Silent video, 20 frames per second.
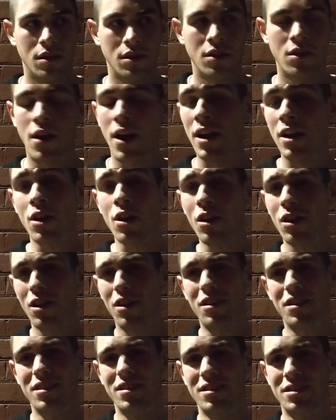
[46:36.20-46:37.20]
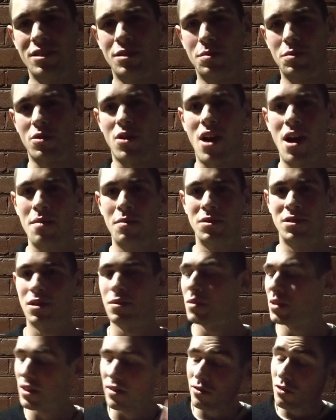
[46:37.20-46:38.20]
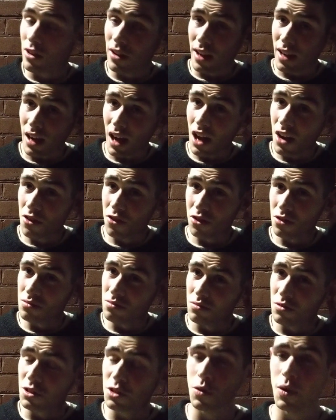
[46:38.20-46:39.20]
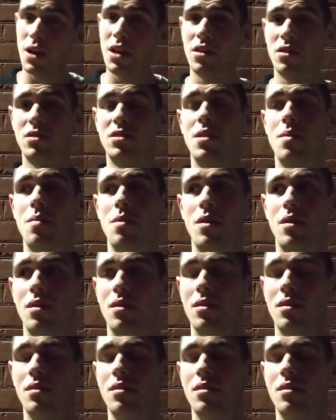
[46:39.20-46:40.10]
I got a lot of subscribers. I mean, I've got like 120 or something,